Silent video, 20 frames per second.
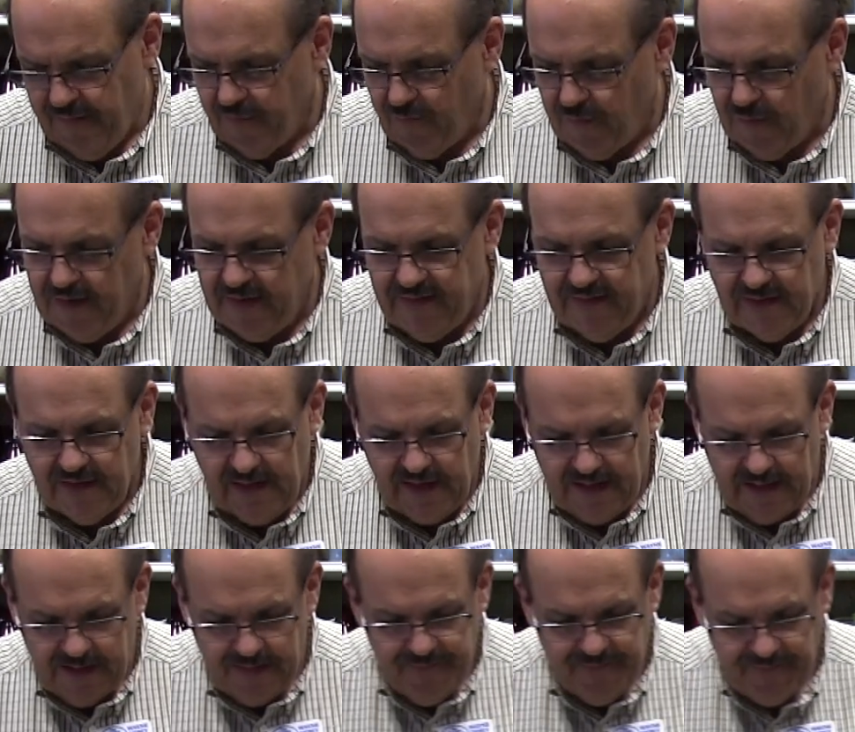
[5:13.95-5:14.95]

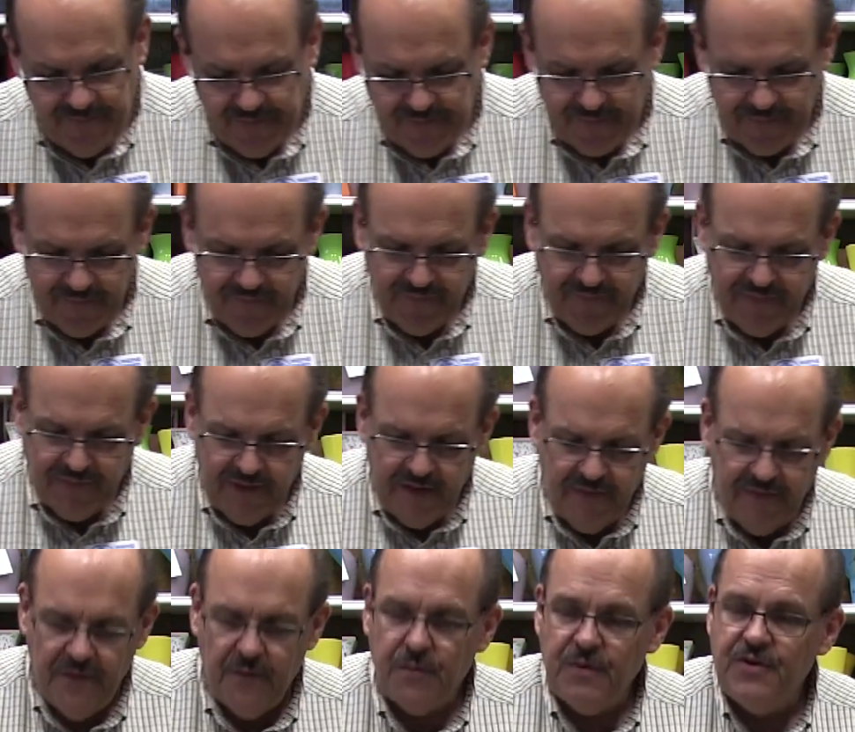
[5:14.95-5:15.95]
recently
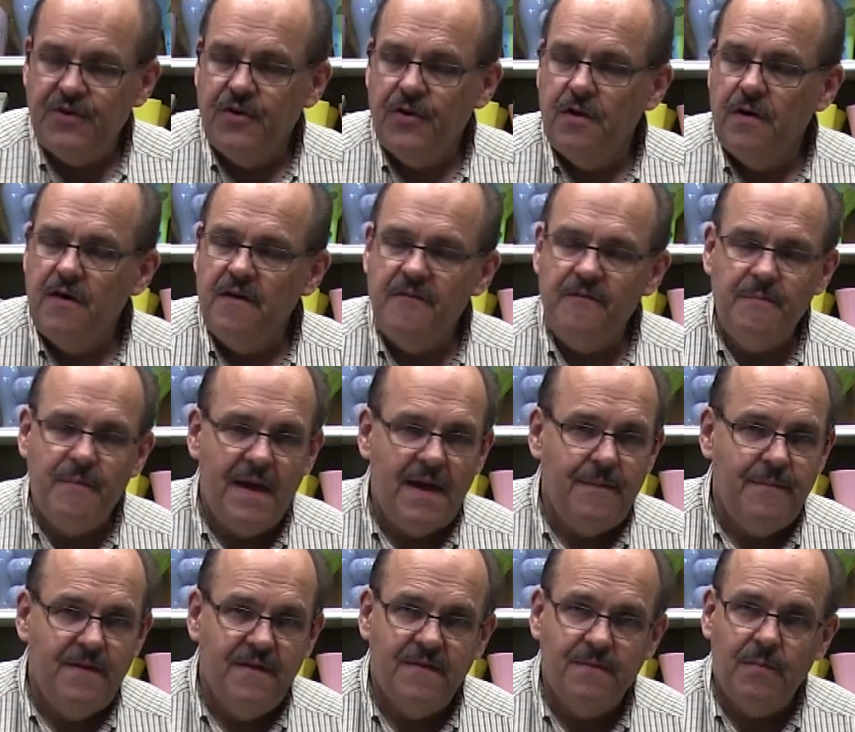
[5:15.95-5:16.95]
the return of
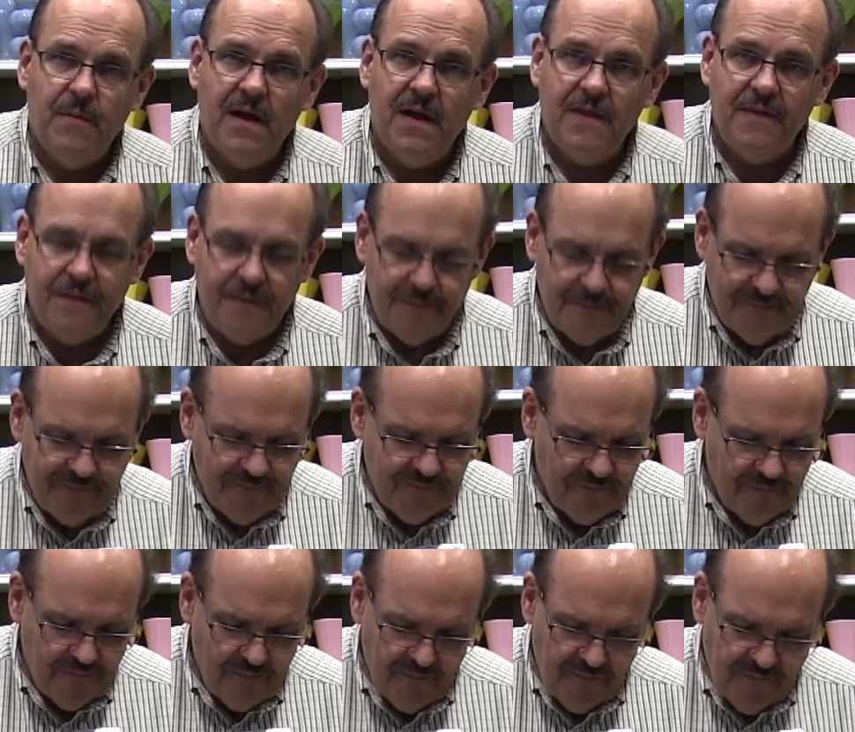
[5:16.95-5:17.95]
baby's breath.
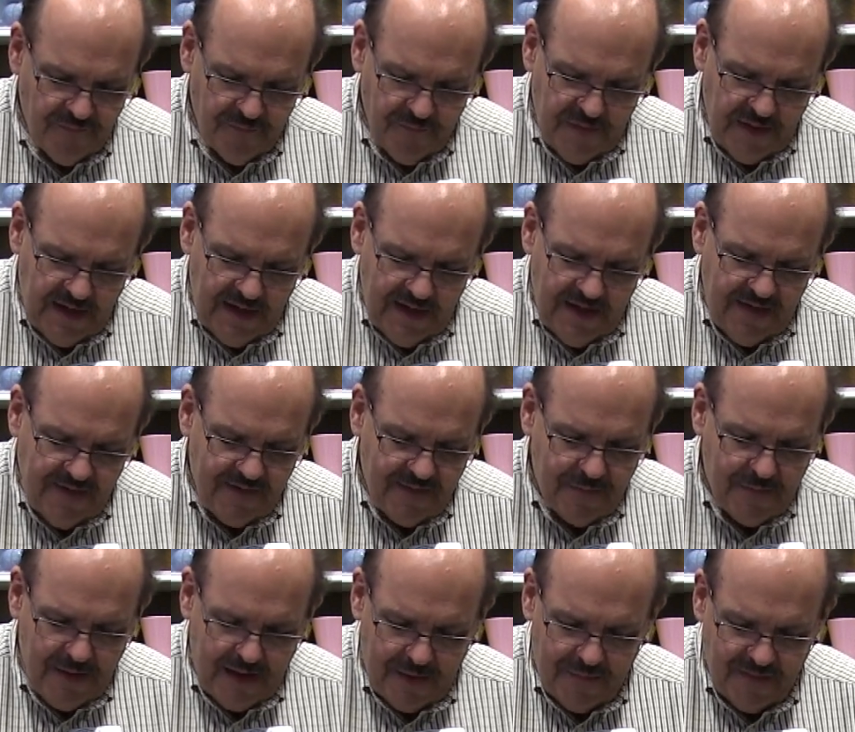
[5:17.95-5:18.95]
Peonies
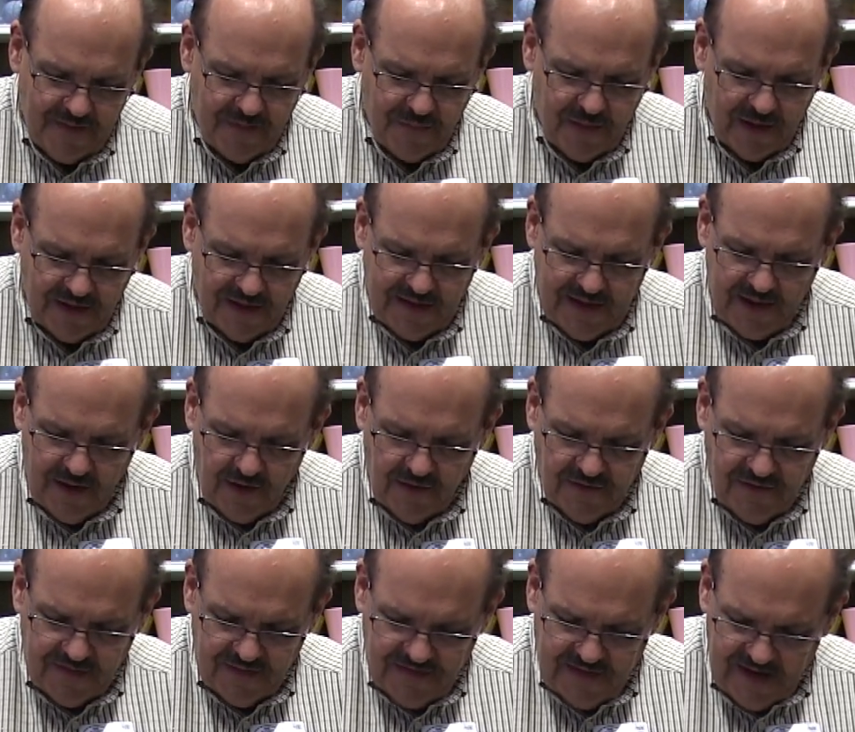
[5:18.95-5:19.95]
and baby's breath, they
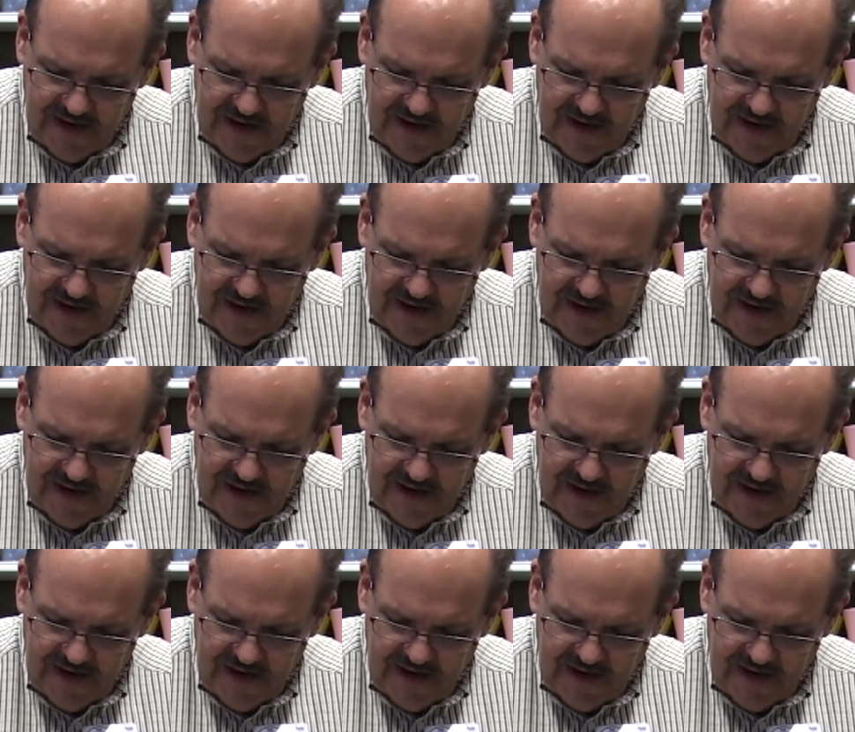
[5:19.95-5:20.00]
are just